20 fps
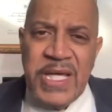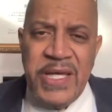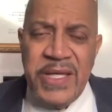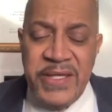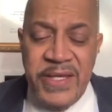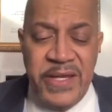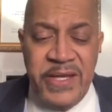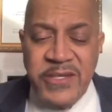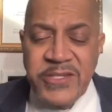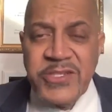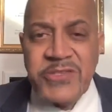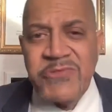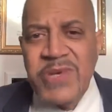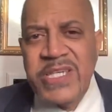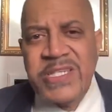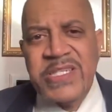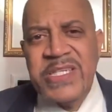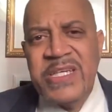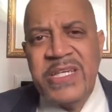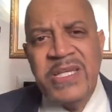you know,
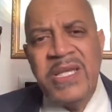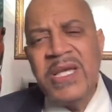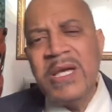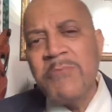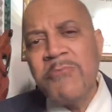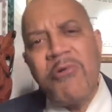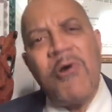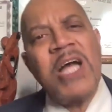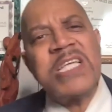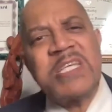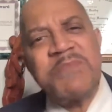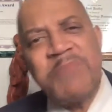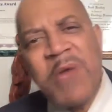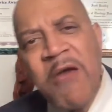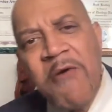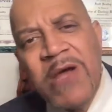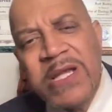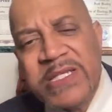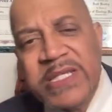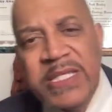stressing
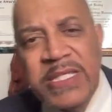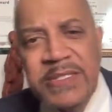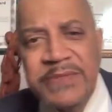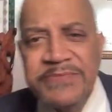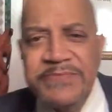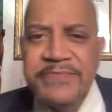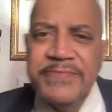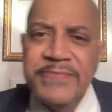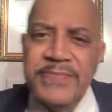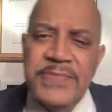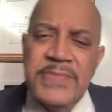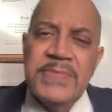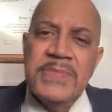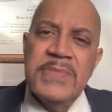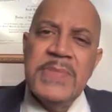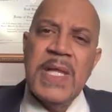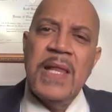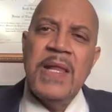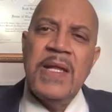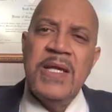prosperity,
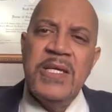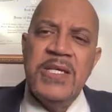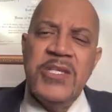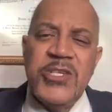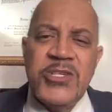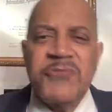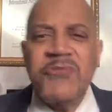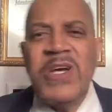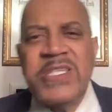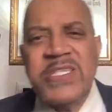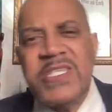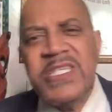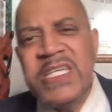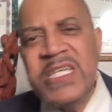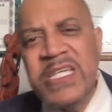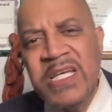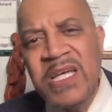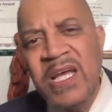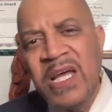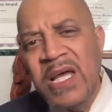
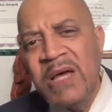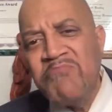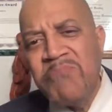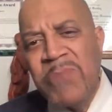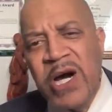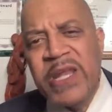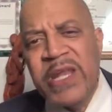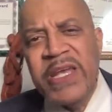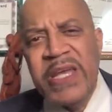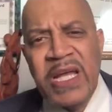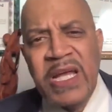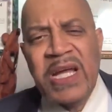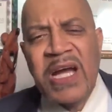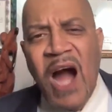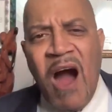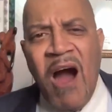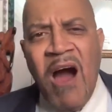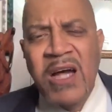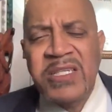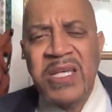stressing money,
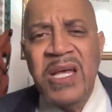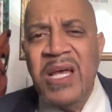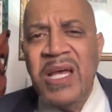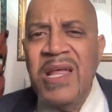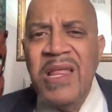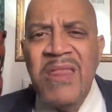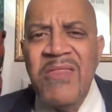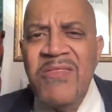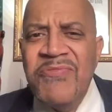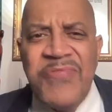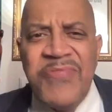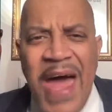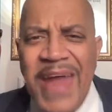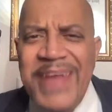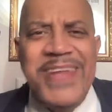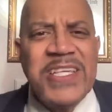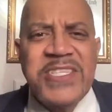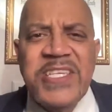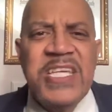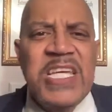cars,
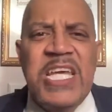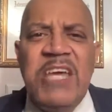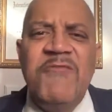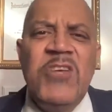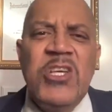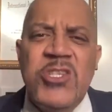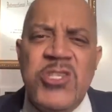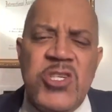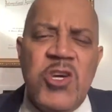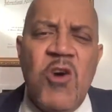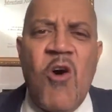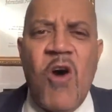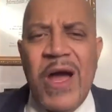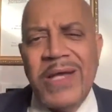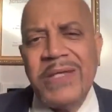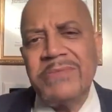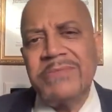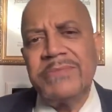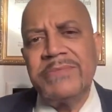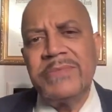that doesn't give you joy.
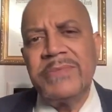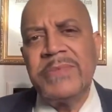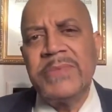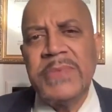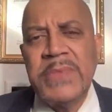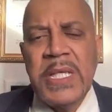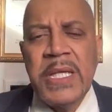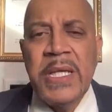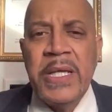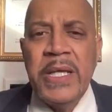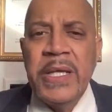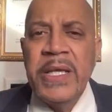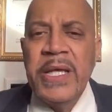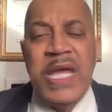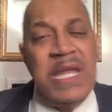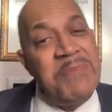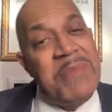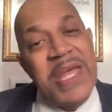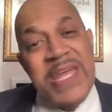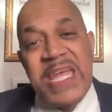
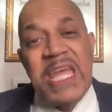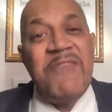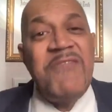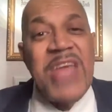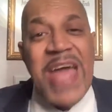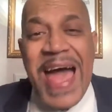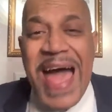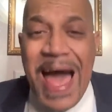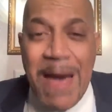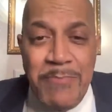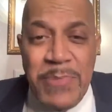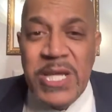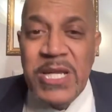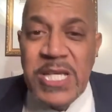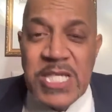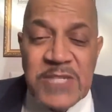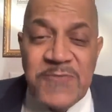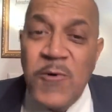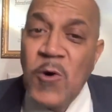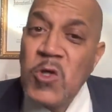It may give you
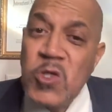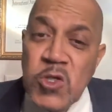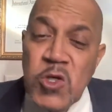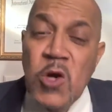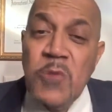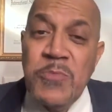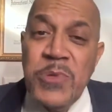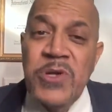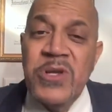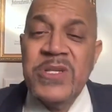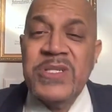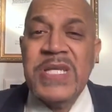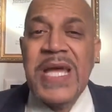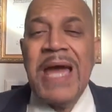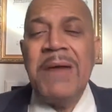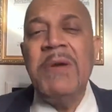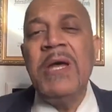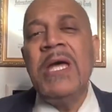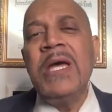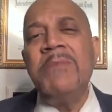happiness for a short period of
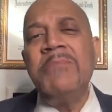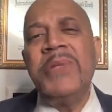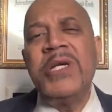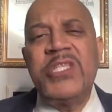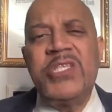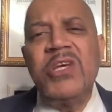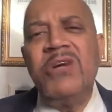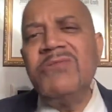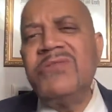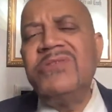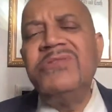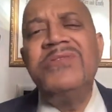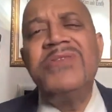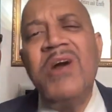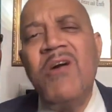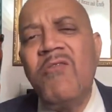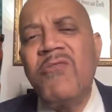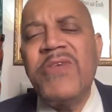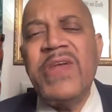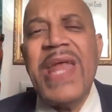time, but don't you
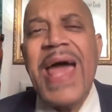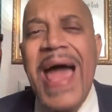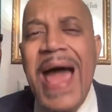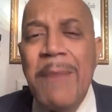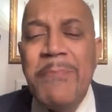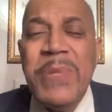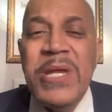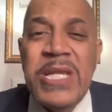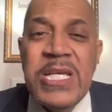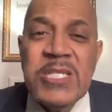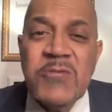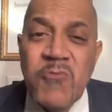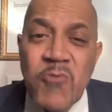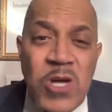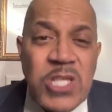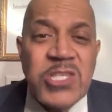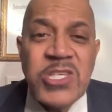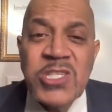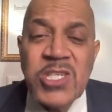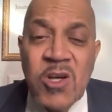know that happiness
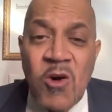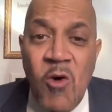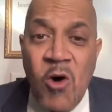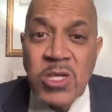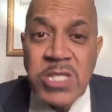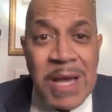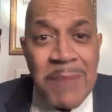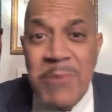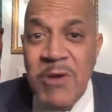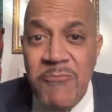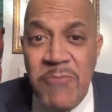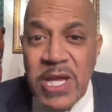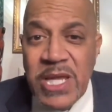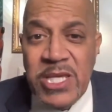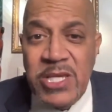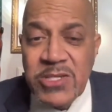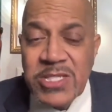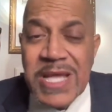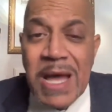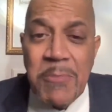runs its course? I mean, really,
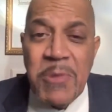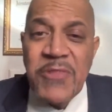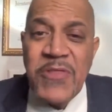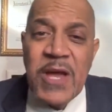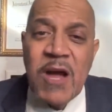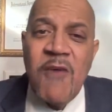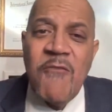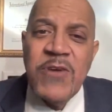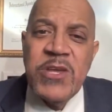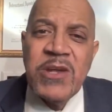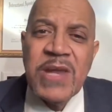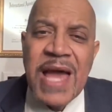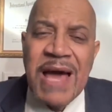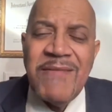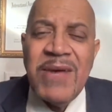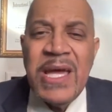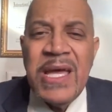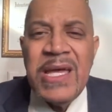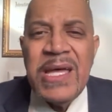you stop and think over your life.